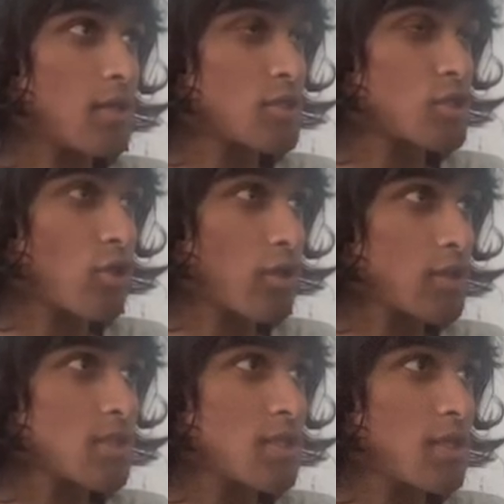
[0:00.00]

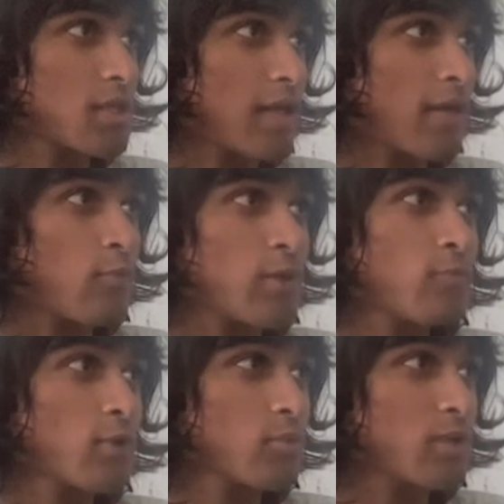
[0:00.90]
chart that we
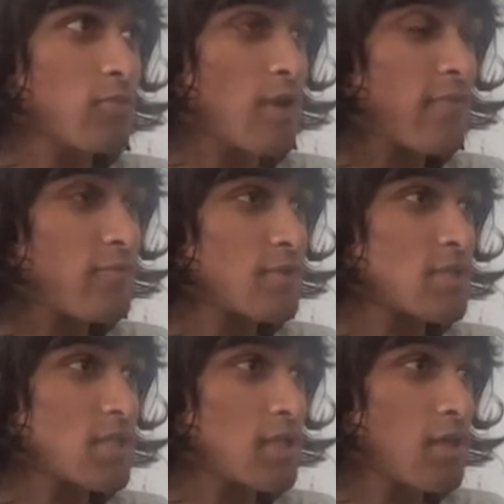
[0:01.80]
will be
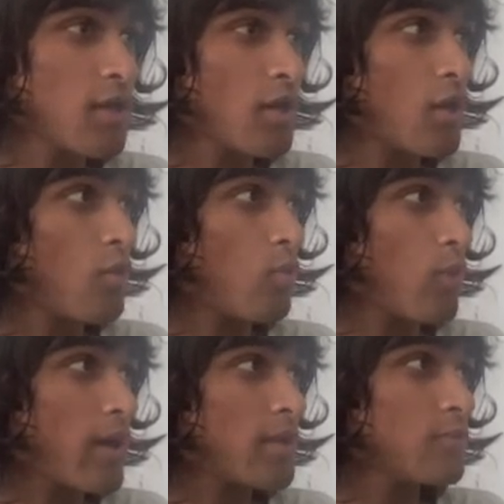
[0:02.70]
referencing
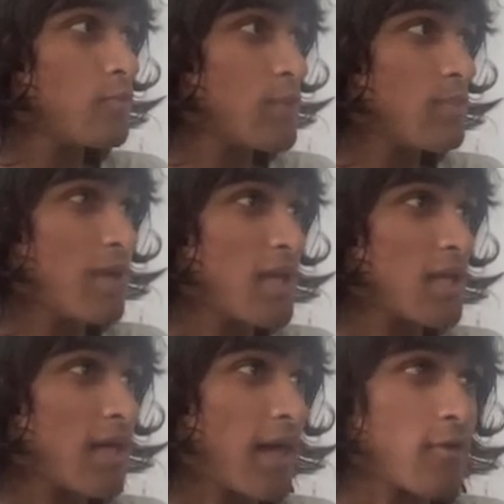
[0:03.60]
when we
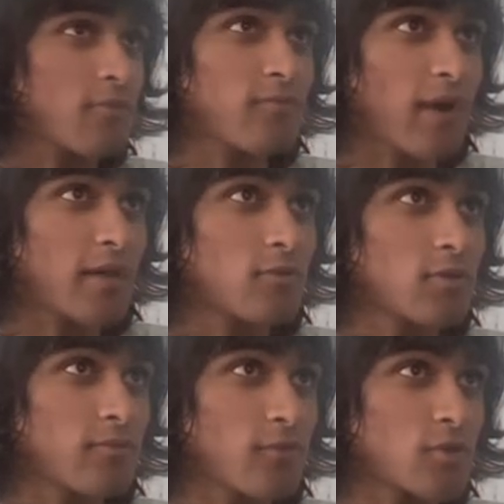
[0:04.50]
make our final
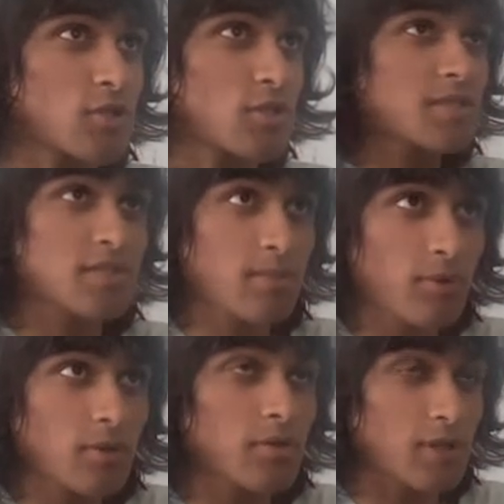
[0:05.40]
conversion.
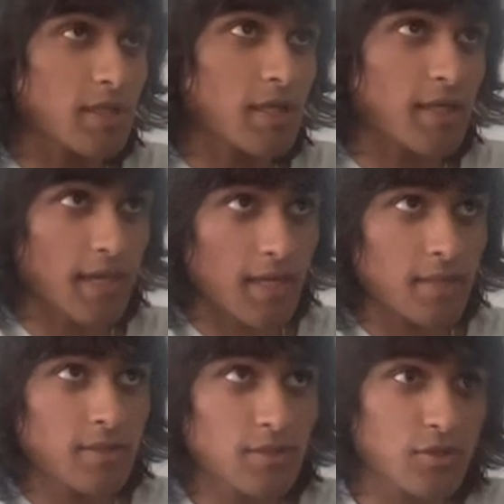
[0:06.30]
Similarly,
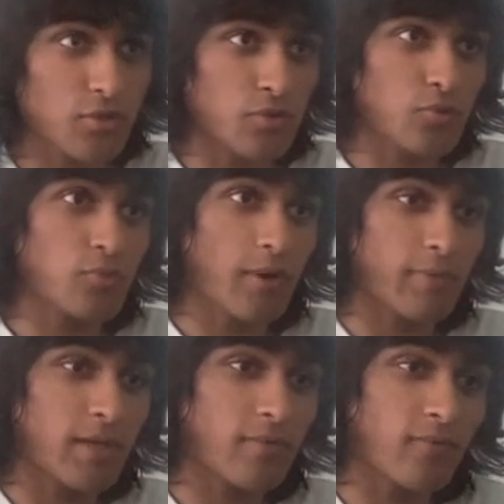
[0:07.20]
again, to when
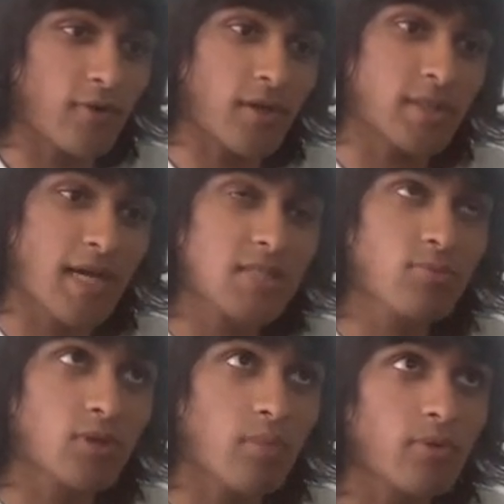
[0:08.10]
we convert a
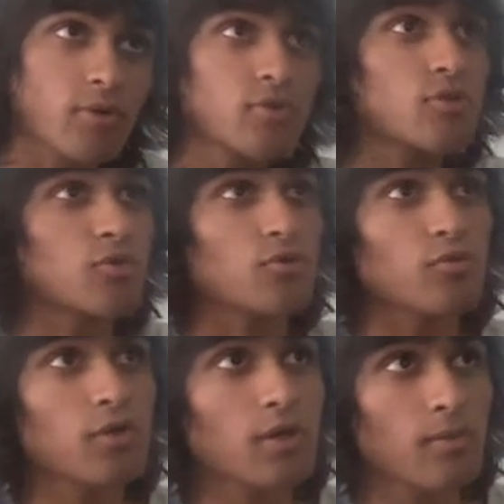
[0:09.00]
decimal number
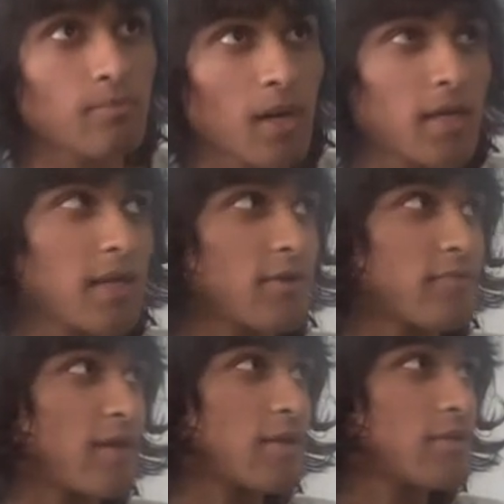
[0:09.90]
to binary
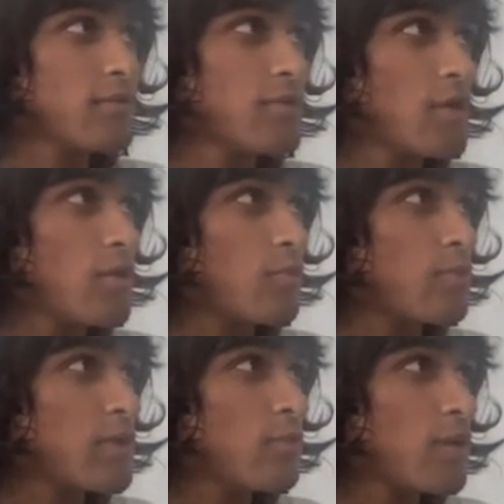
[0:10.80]
value,
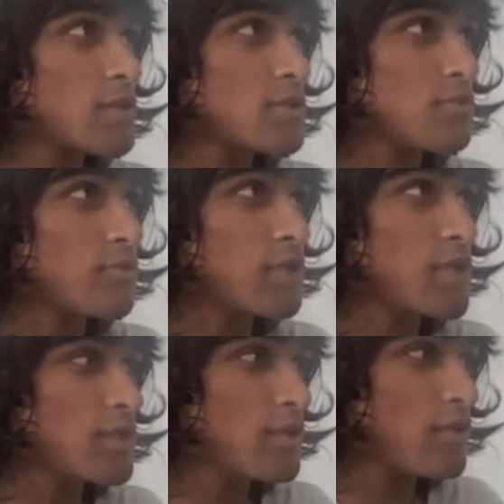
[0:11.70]
we want to read